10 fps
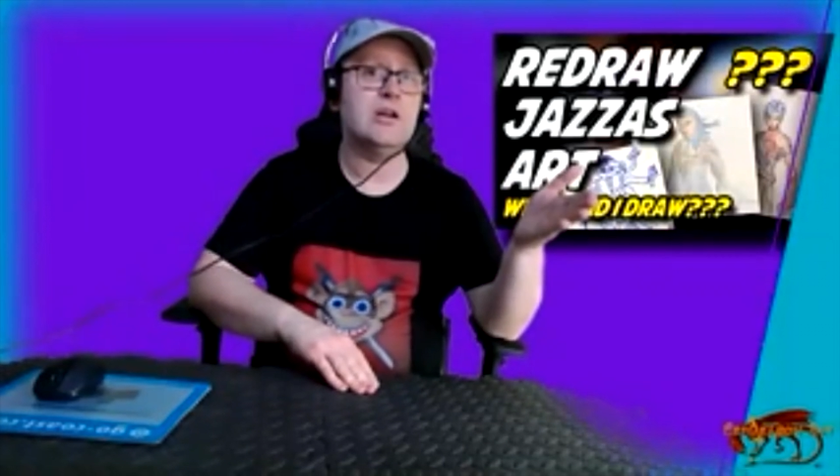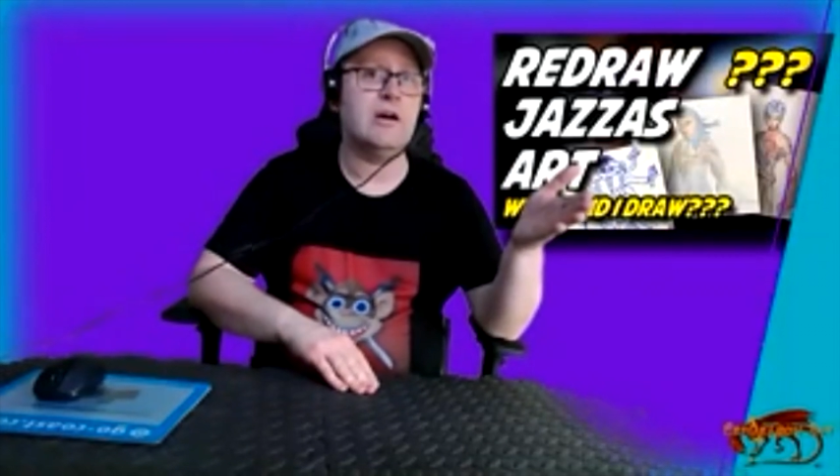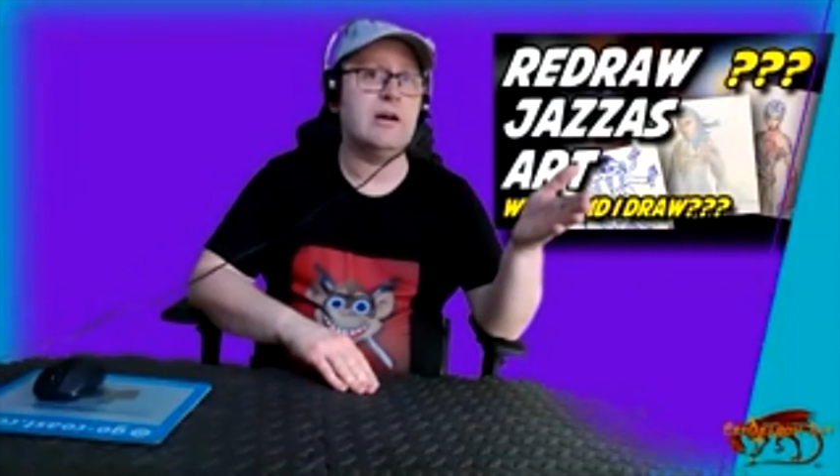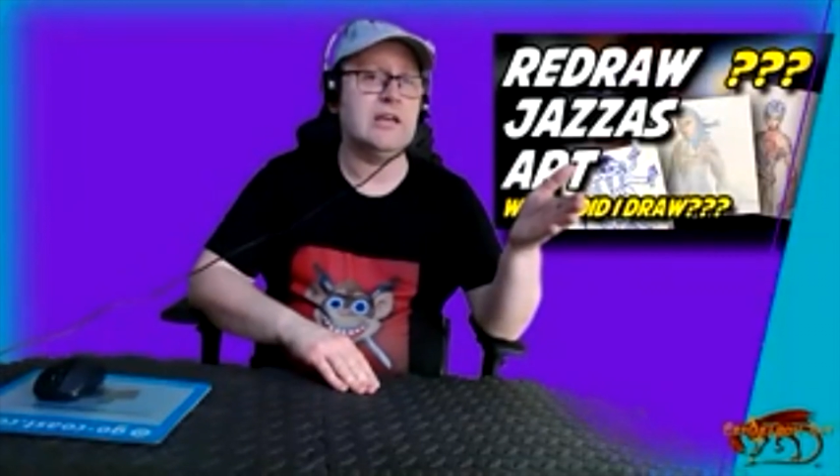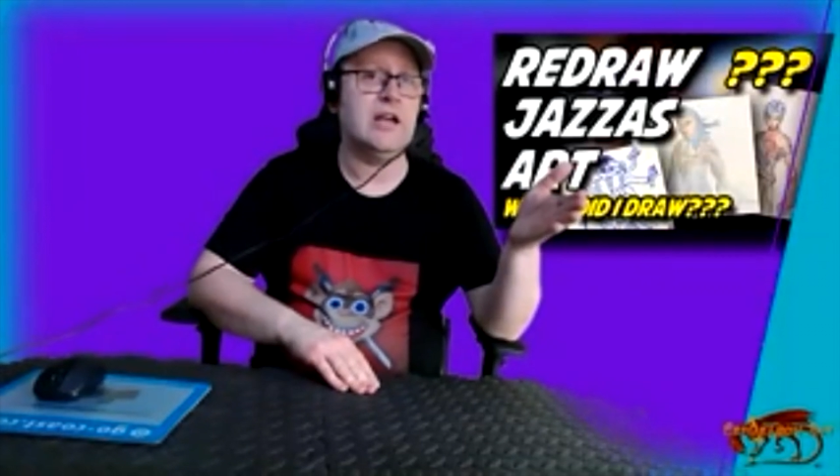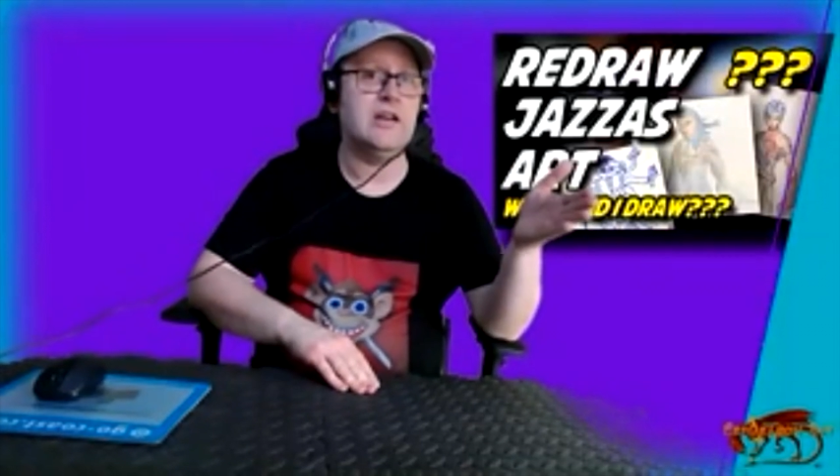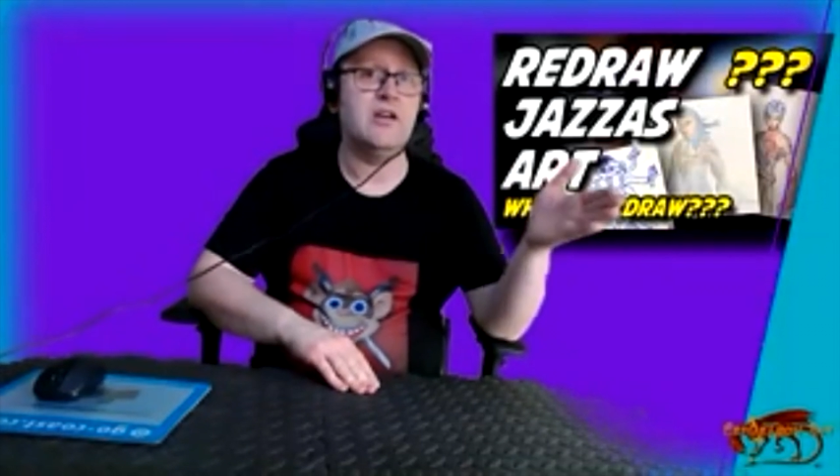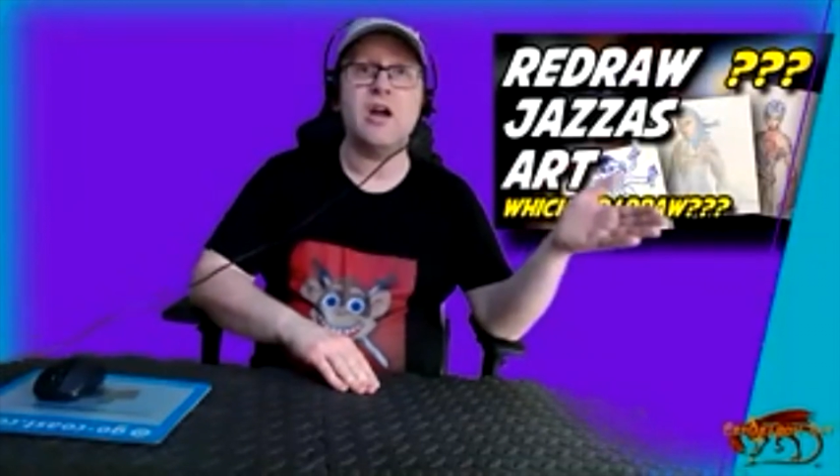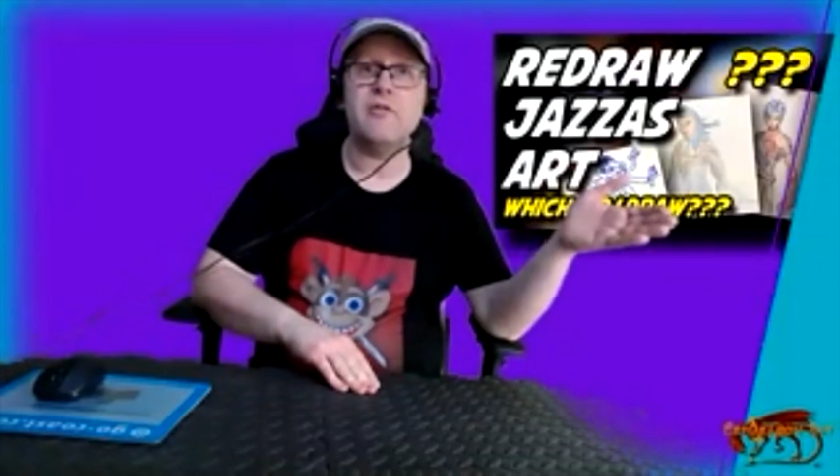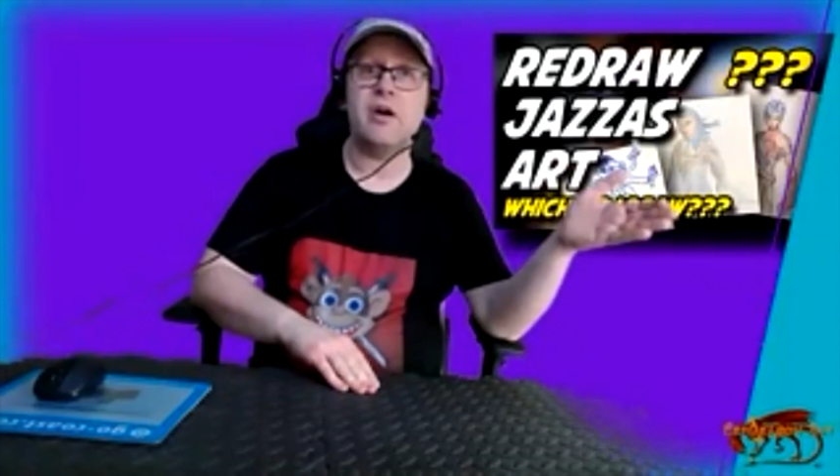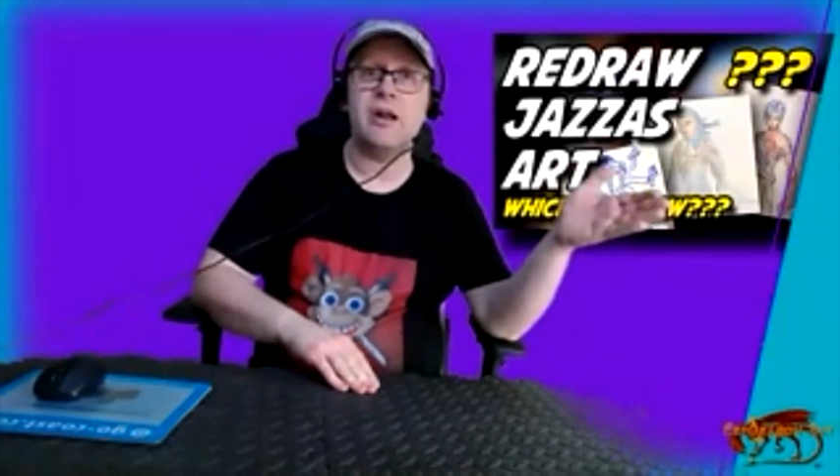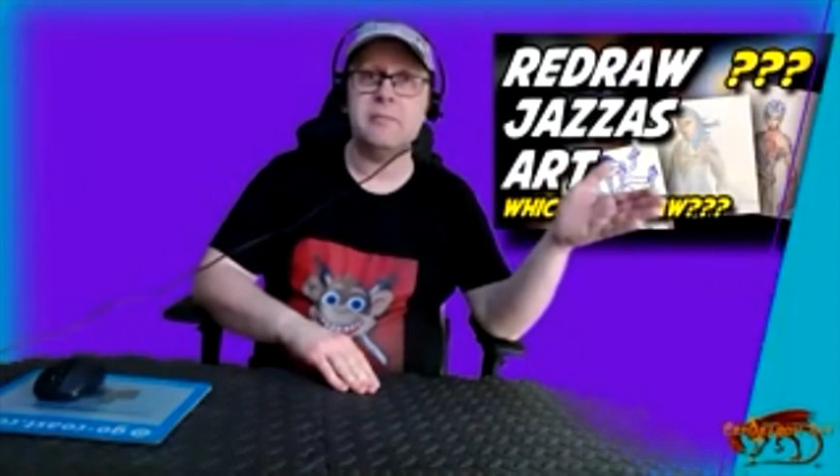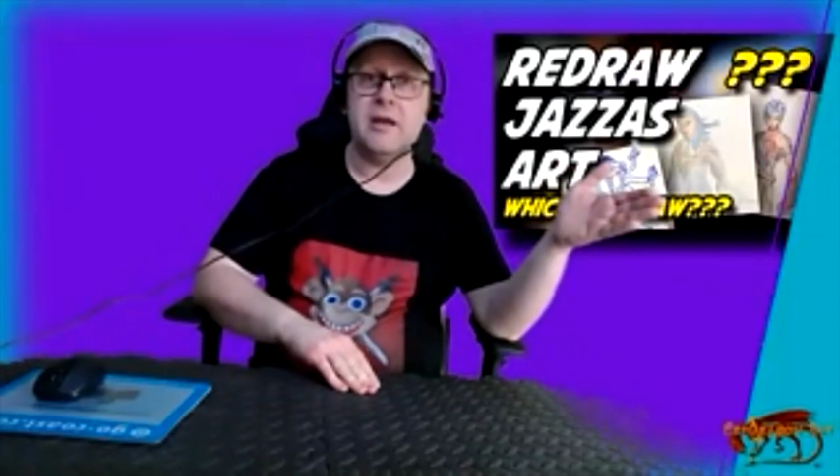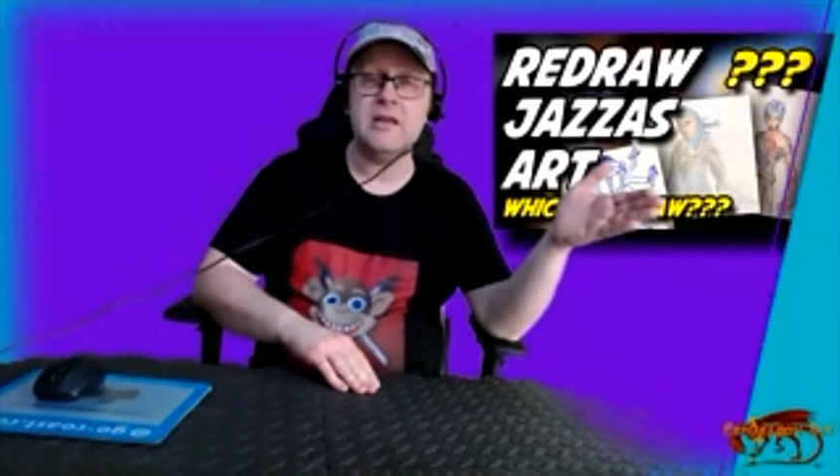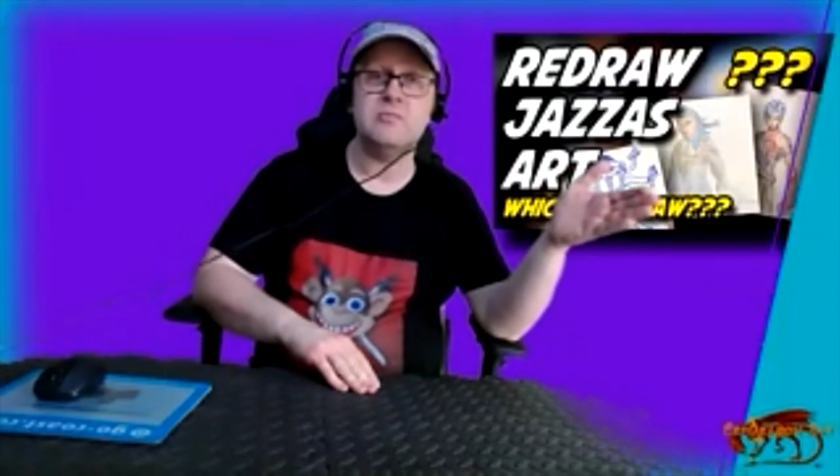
year I did a Knight Rider piece,